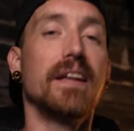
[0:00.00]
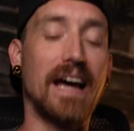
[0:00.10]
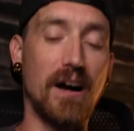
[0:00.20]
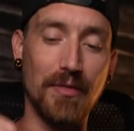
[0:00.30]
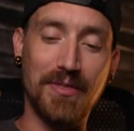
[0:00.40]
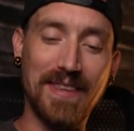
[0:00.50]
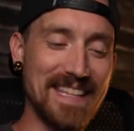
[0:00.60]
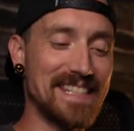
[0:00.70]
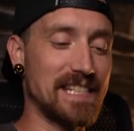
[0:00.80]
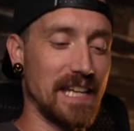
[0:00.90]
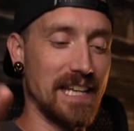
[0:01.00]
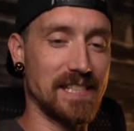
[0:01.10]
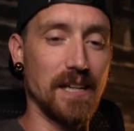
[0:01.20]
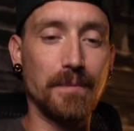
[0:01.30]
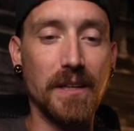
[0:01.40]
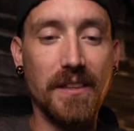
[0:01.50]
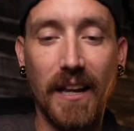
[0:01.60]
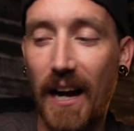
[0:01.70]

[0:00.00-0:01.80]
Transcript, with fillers: Now, this is something that